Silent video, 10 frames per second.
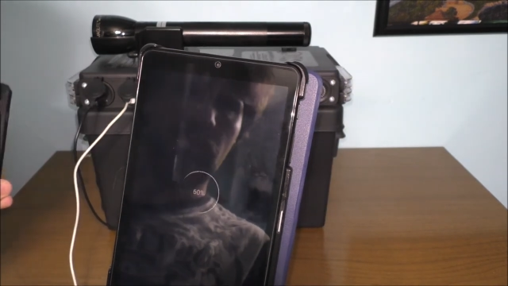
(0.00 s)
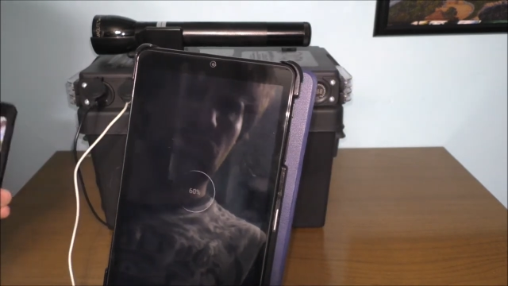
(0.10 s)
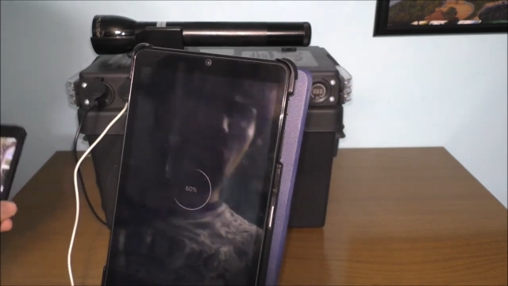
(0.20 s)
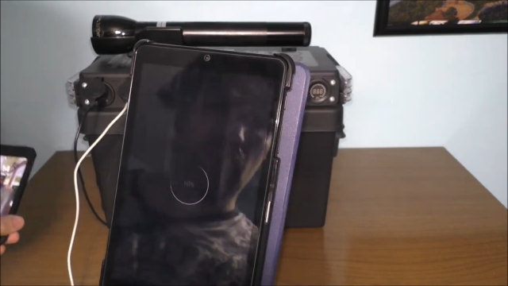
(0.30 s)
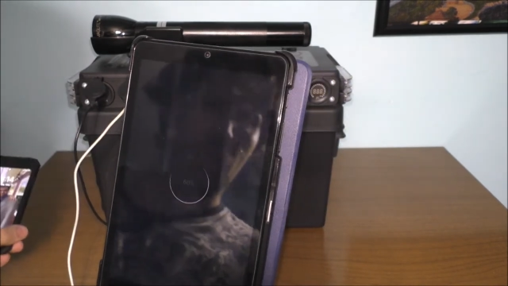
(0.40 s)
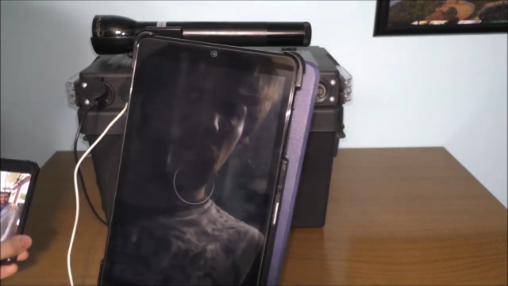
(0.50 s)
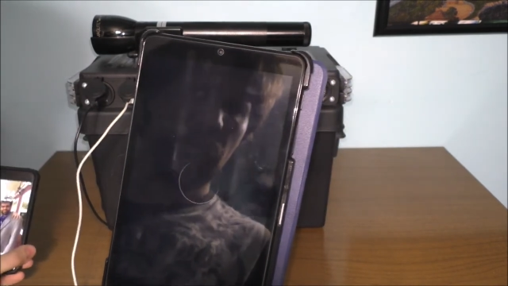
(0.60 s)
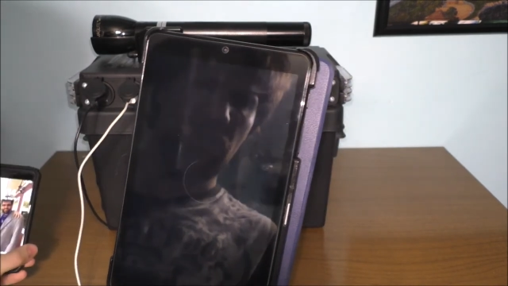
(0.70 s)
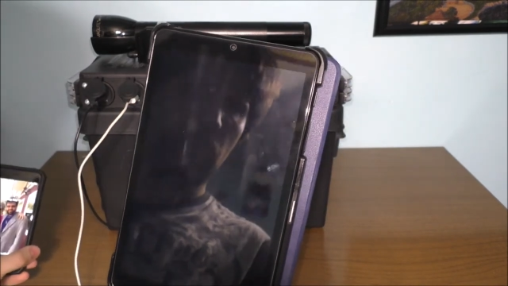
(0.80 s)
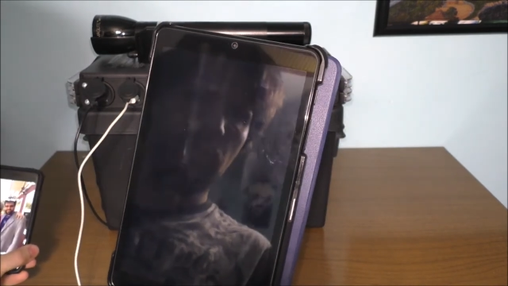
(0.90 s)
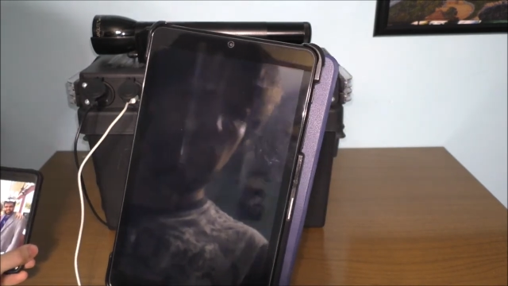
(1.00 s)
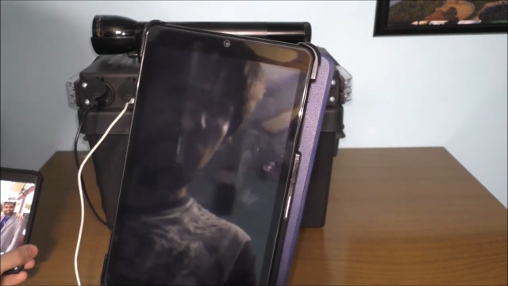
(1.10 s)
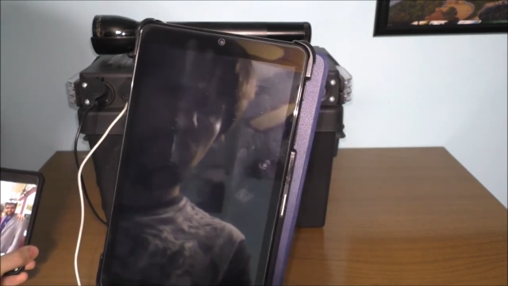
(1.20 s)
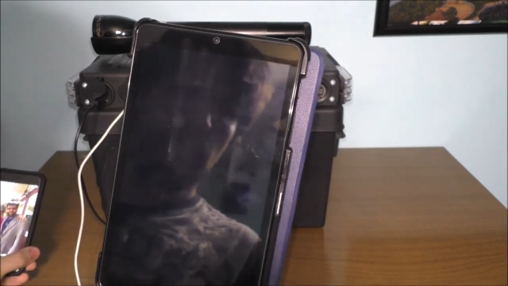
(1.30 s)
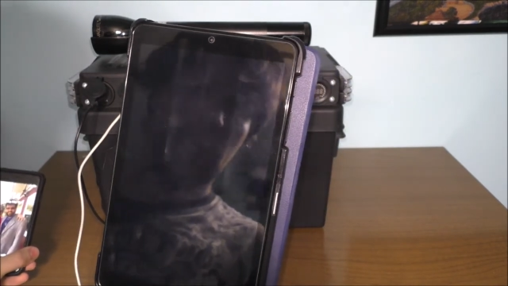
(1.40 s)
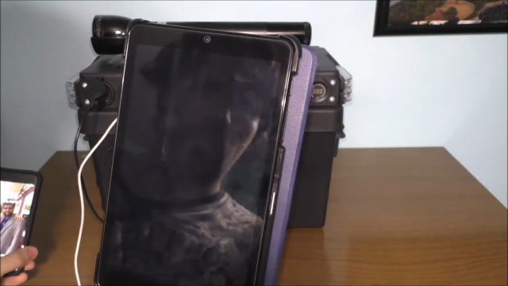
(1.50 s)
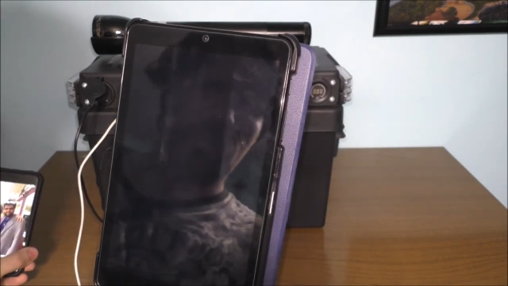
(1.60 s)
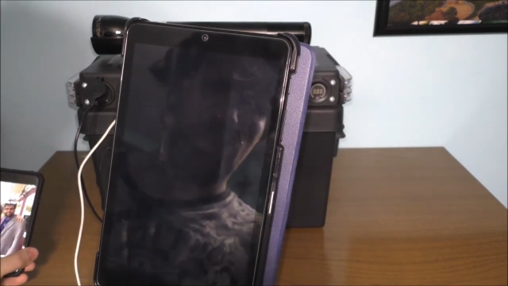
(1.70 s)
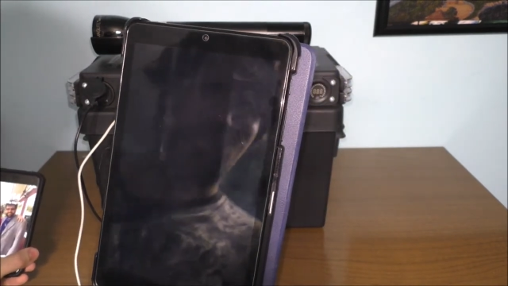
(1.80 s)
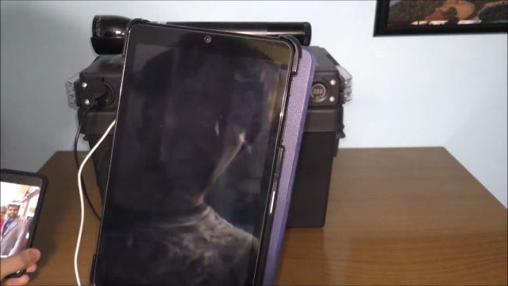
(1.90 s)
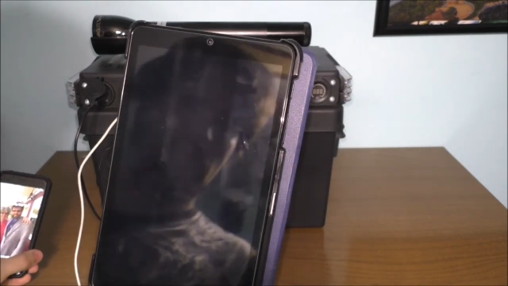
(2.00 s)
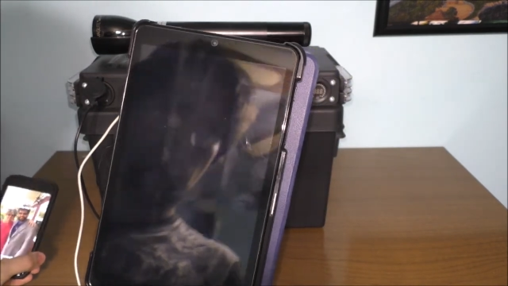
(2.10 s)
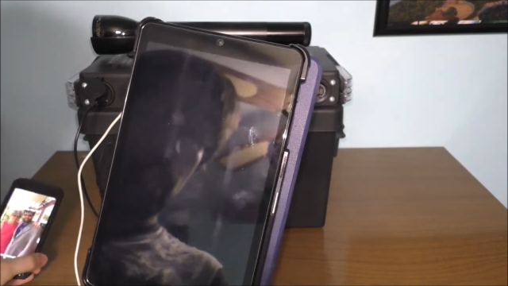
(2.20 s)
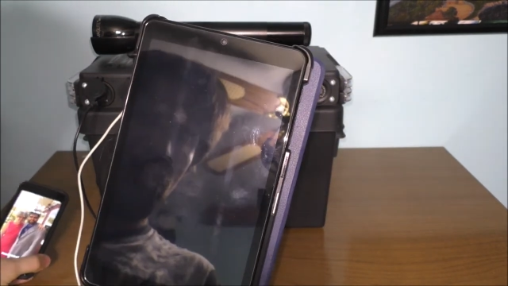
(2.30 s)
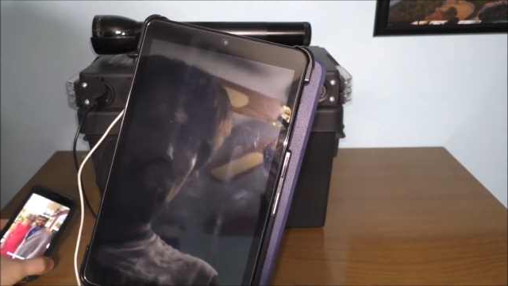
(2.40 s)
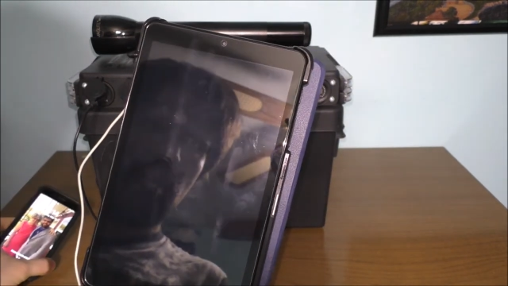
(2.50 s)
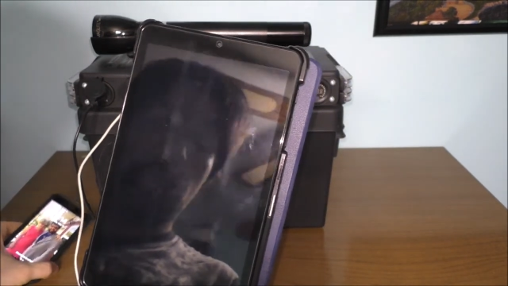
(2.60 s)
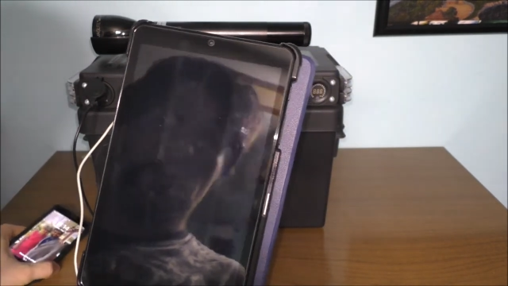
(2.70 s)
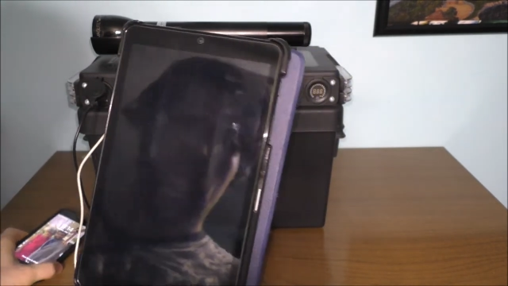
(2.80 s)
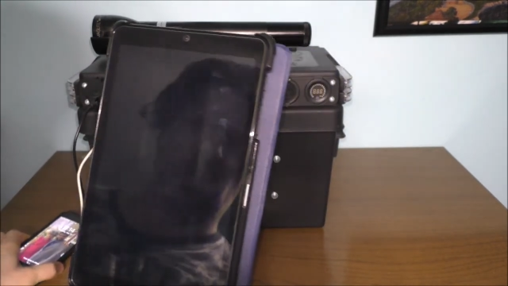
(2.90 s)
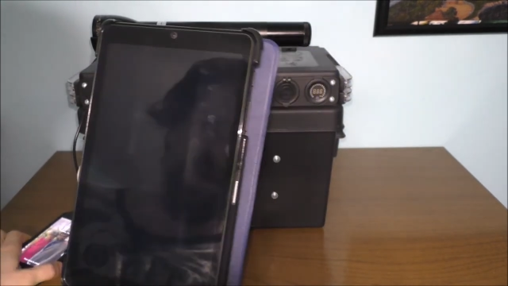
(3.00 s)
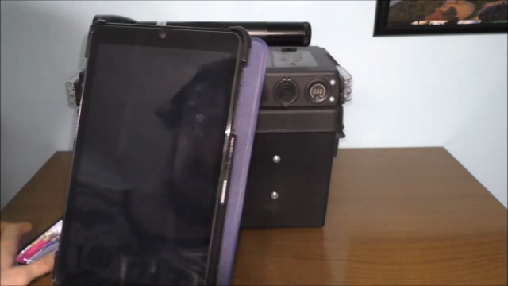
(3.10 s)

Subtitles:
No face is visible, so there are no lips to read.